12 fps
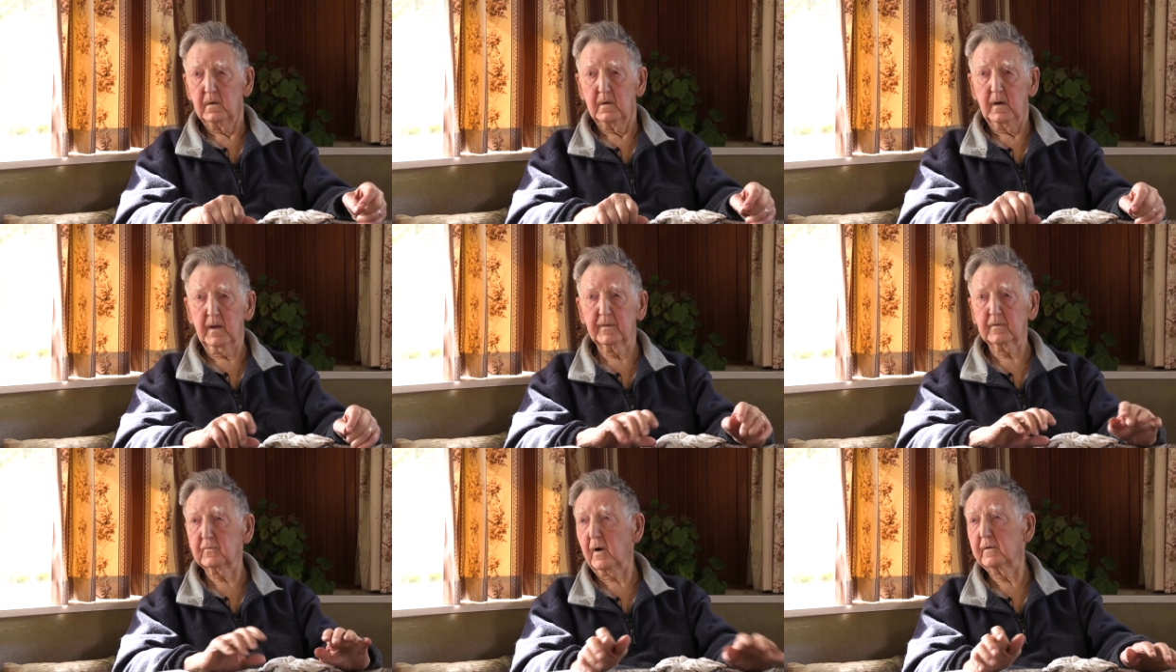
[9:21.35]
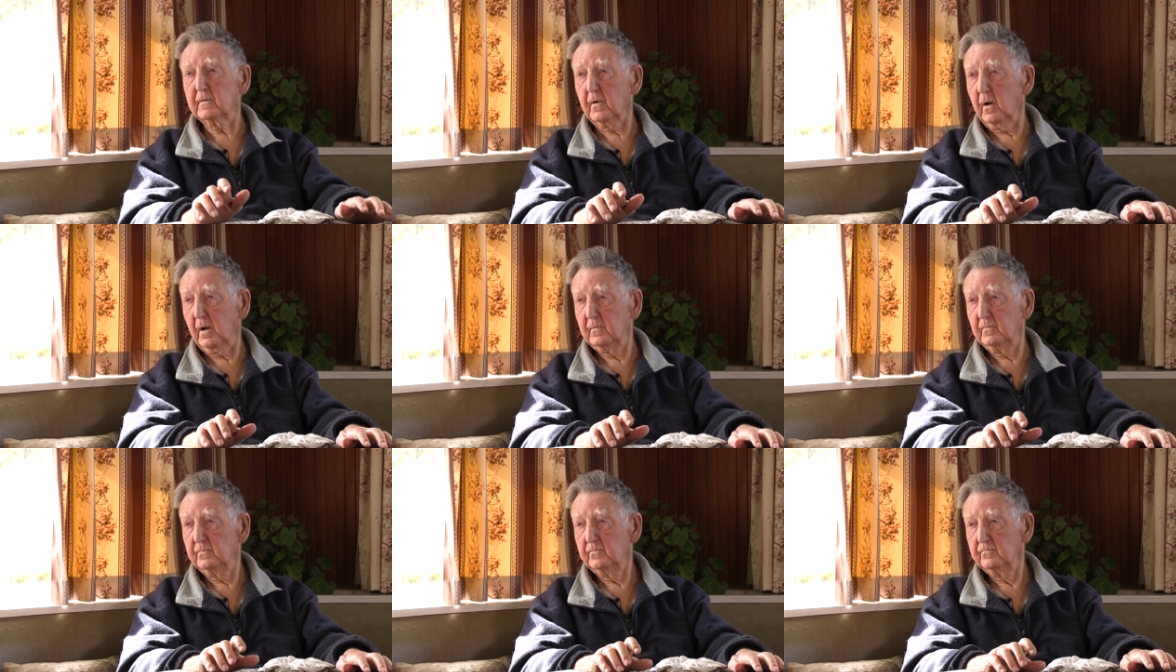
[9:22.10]
Had a great time,
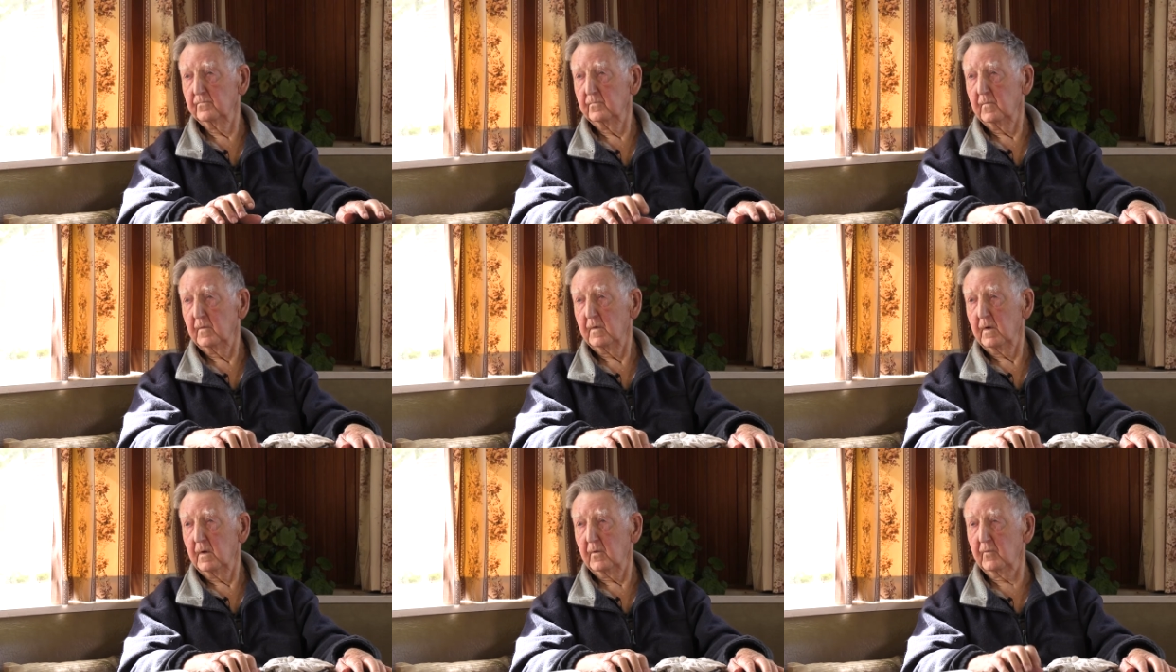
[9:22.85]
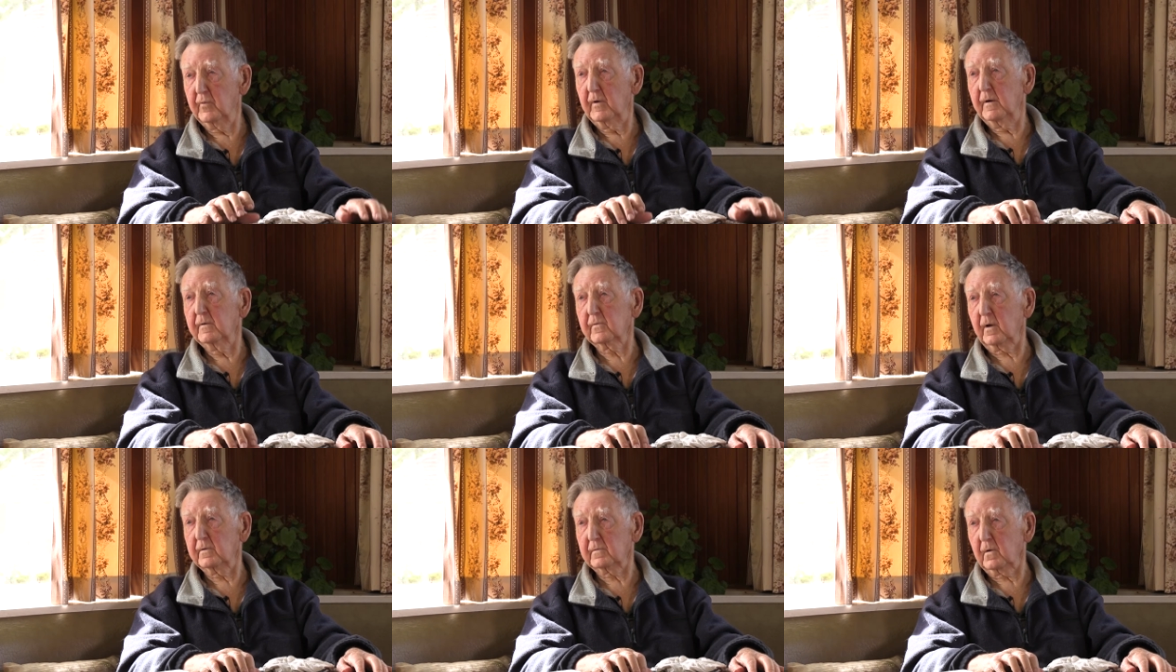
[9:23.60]
a really
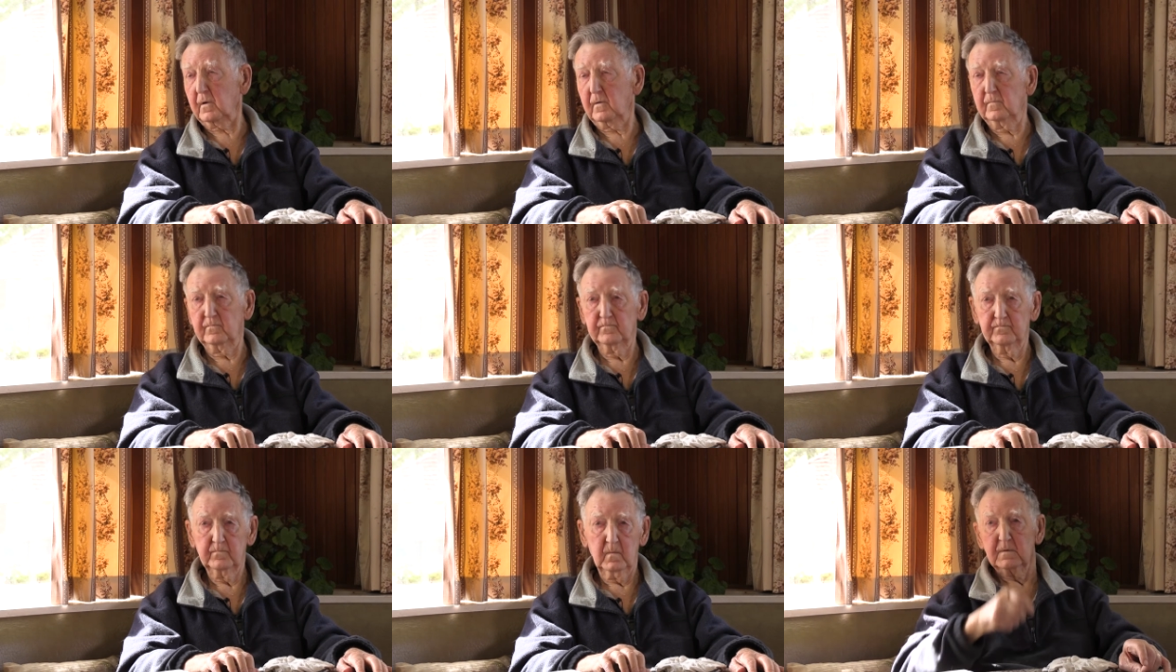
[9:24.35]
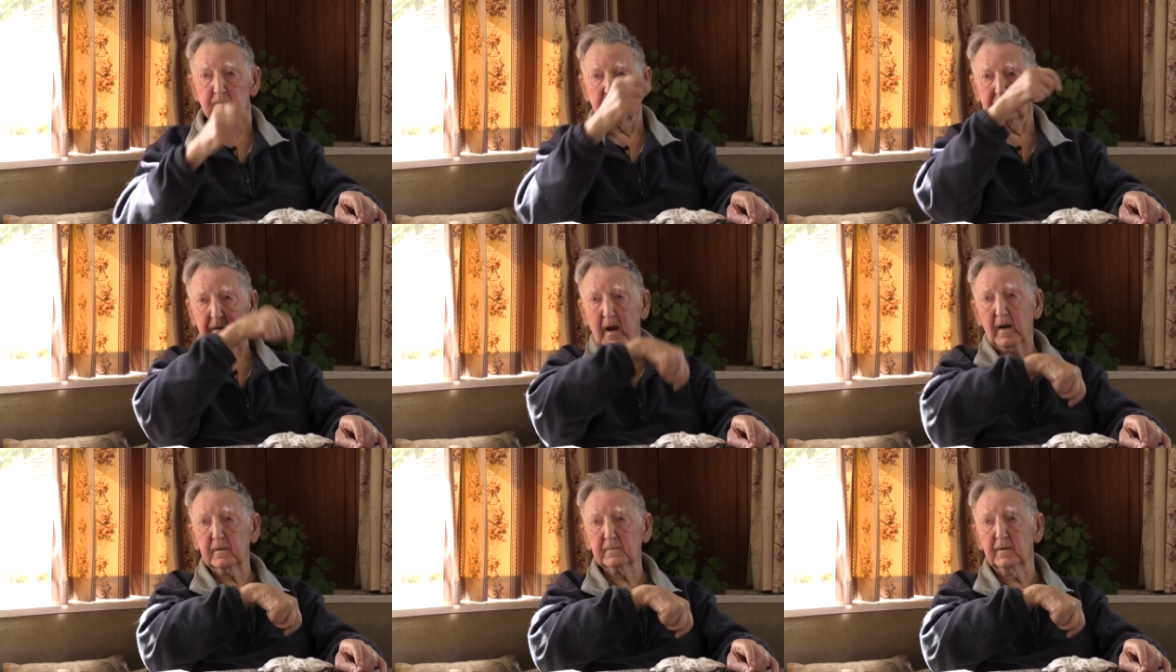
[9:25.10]
great time.
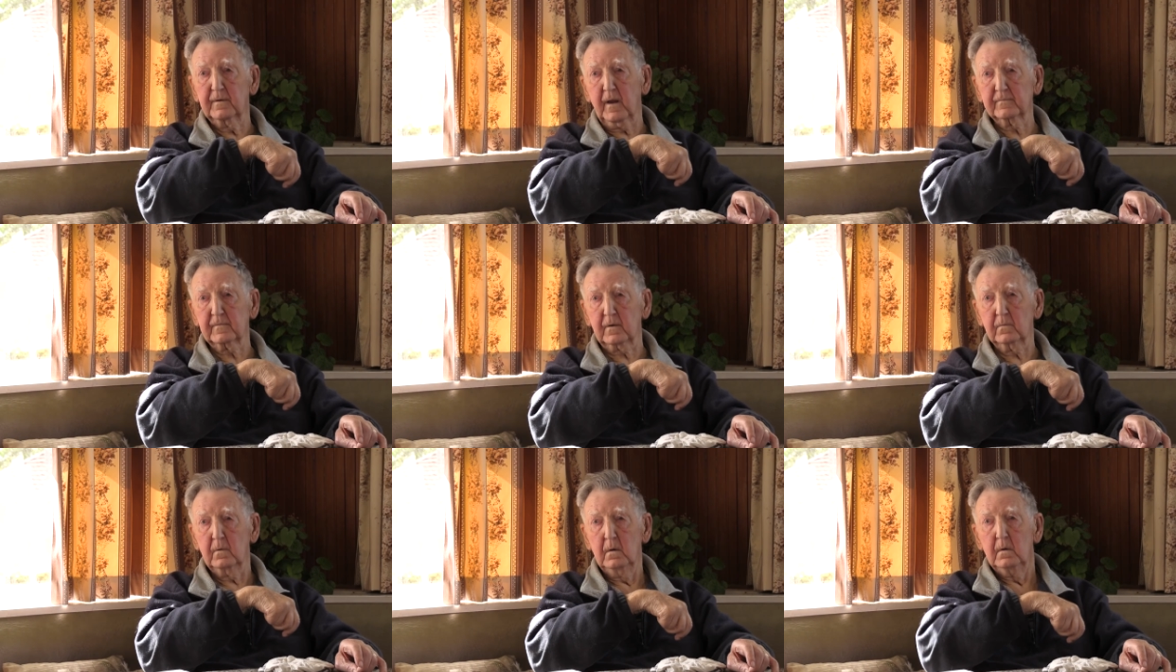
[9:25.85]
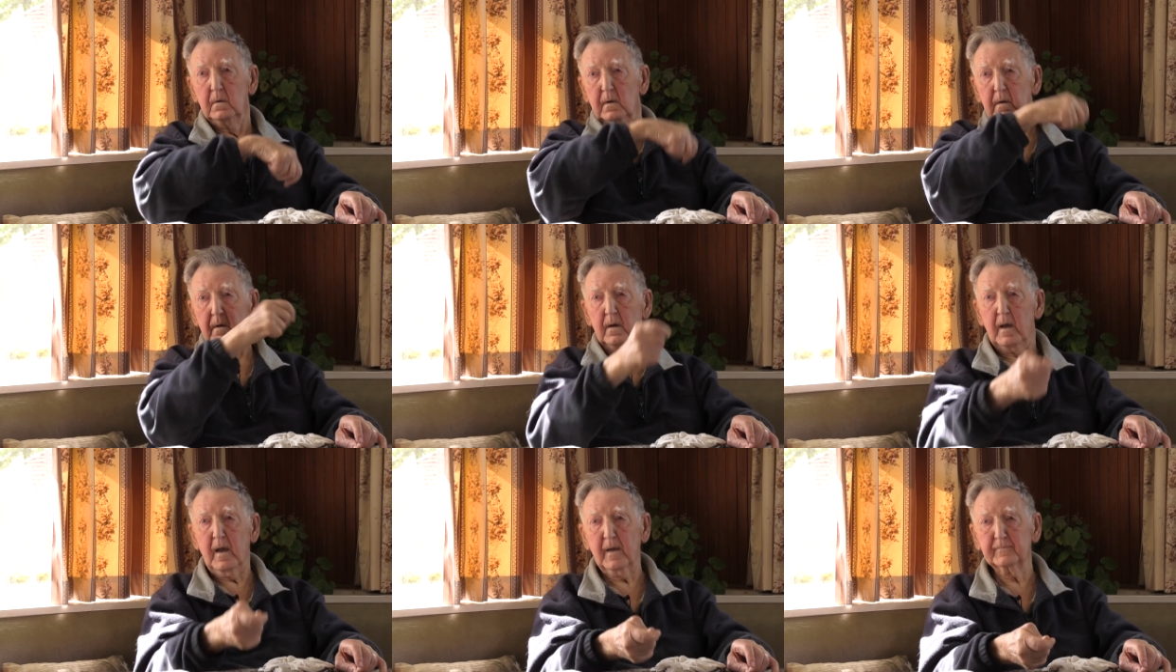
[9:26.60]
Started in London,
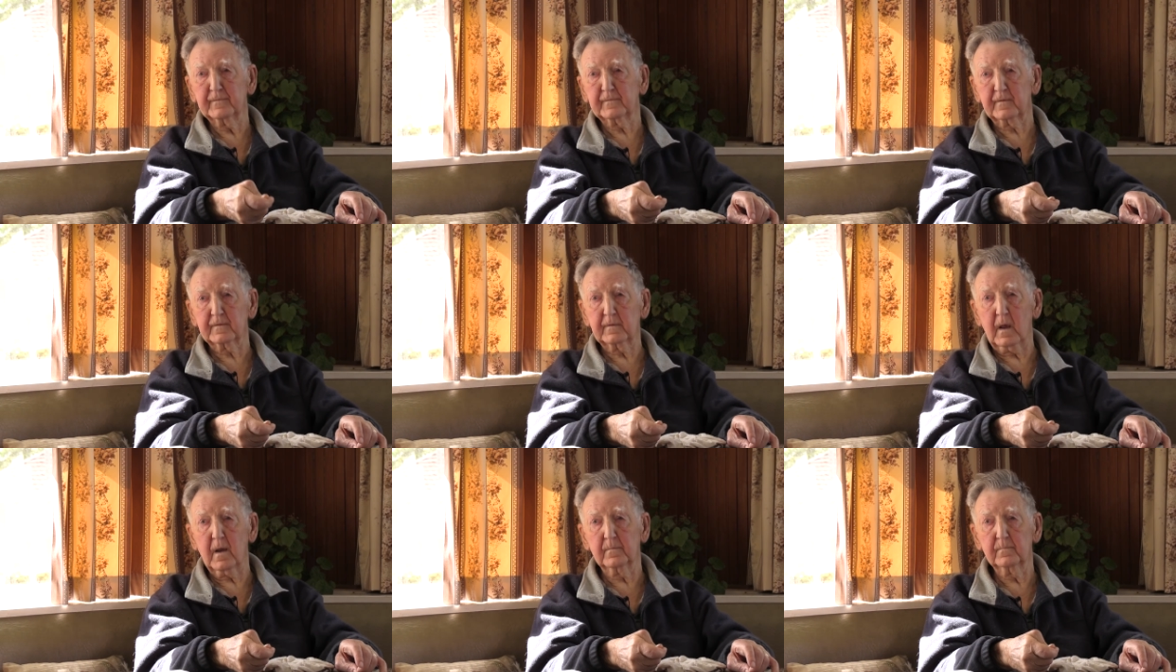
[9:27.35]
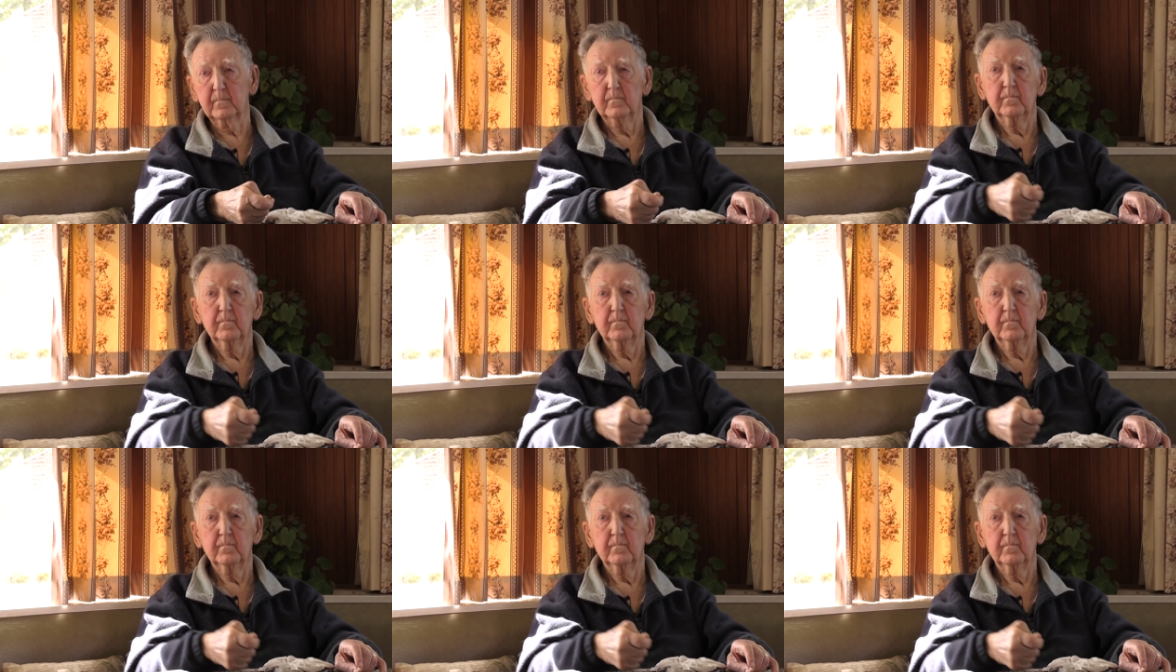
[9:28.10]
Amsterdam,